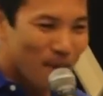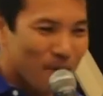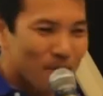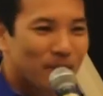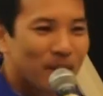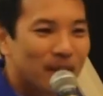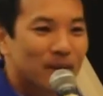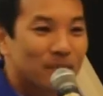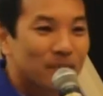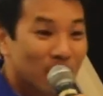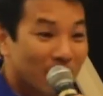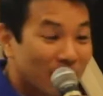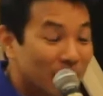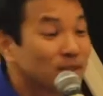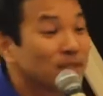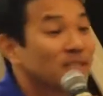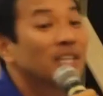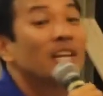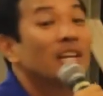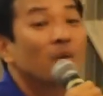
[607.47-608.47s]
But I've
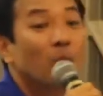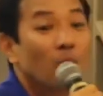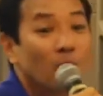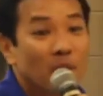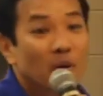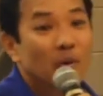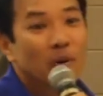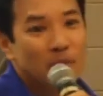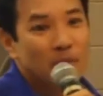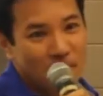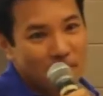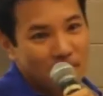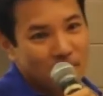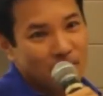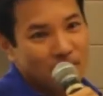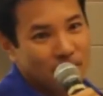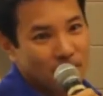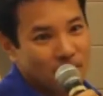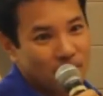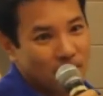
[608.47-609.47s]
seen it work with
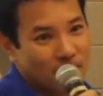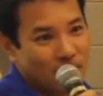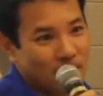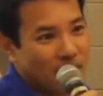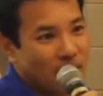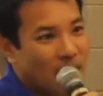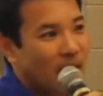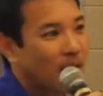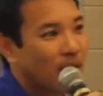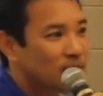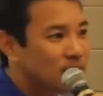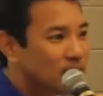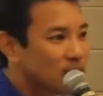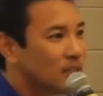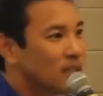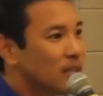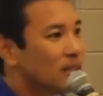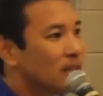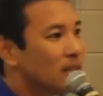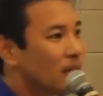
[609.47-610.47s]
him. I've
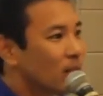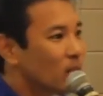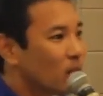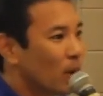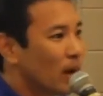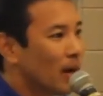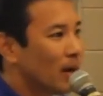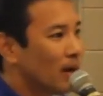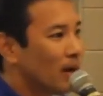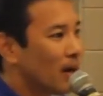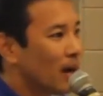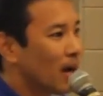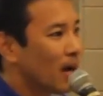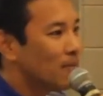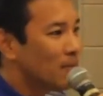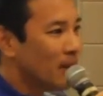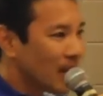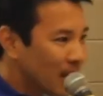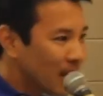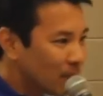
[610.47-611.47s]
seen that when
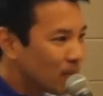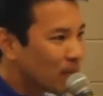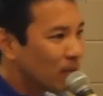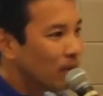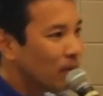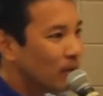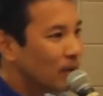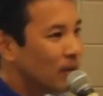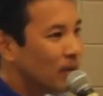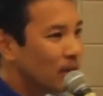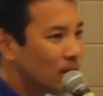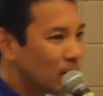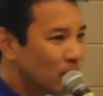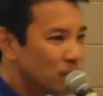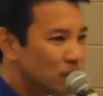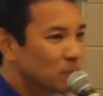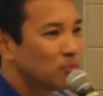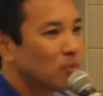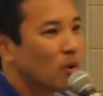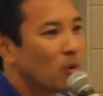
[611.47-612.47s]
I'm able in
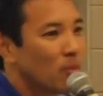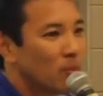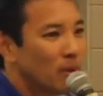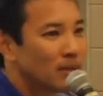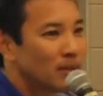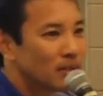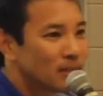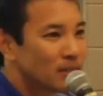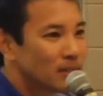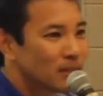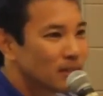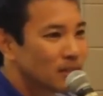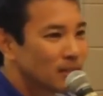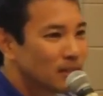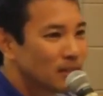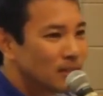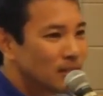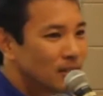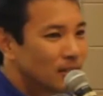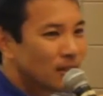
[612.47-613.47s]
those moments
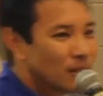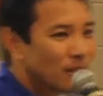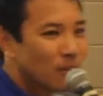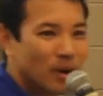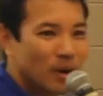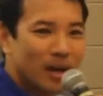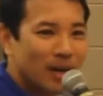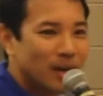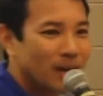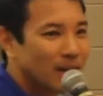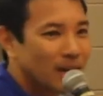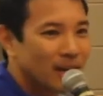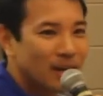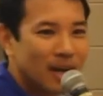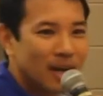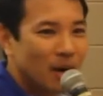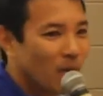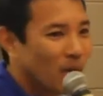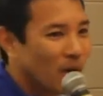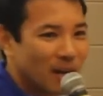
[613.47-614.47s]
when
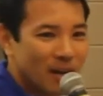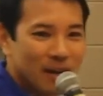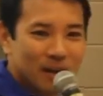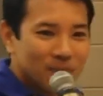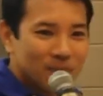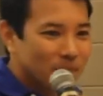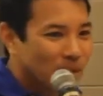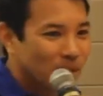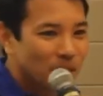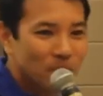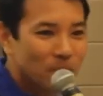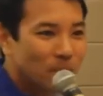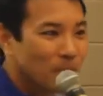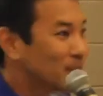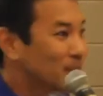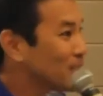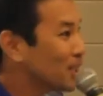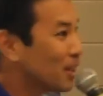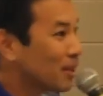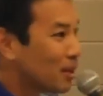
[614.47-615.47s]
I want to,
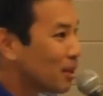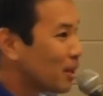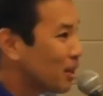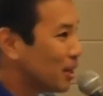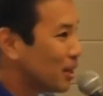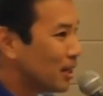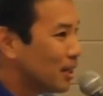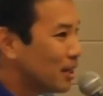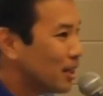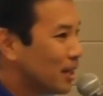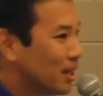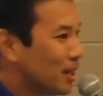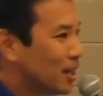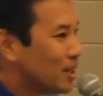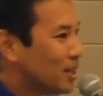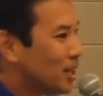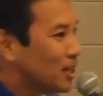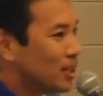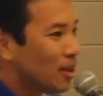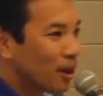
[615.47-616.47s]
bust out the
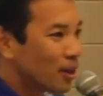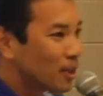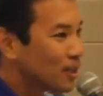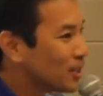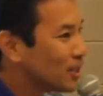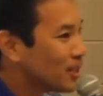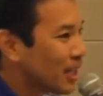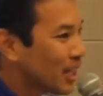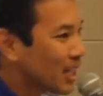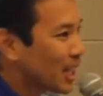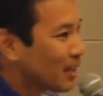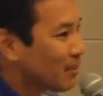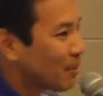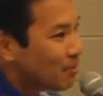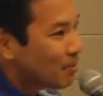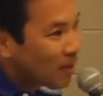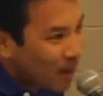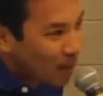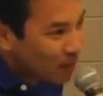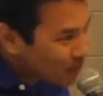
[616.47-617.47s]
yardstick like my
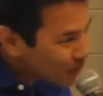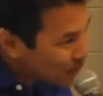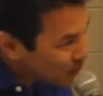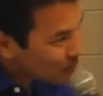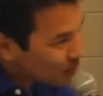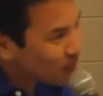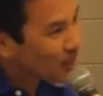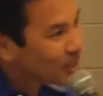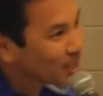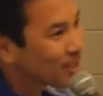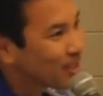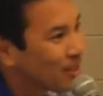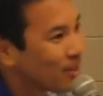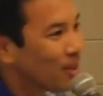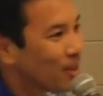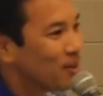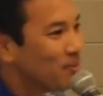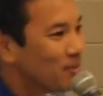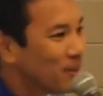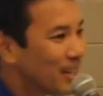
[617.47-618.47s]
mom used to bust out
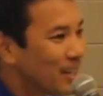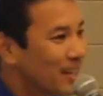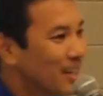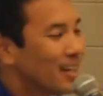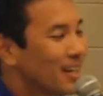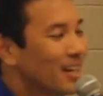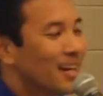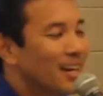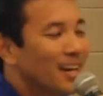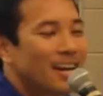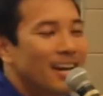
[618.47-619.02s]
on me,